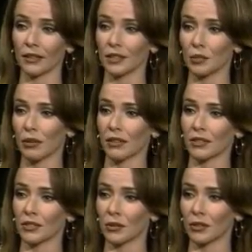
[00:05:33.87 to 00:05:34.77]
Elizabeth
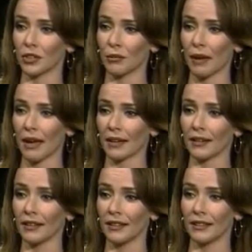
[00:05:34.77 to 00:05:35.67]
has stolen your man.
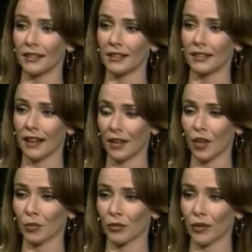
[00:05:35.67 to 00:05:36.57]
How
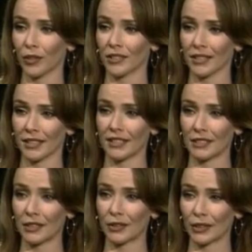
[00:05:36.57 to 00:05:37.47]
long before you decide to
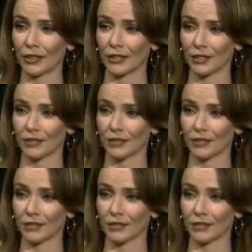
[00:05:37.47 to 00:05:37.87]
steal hers?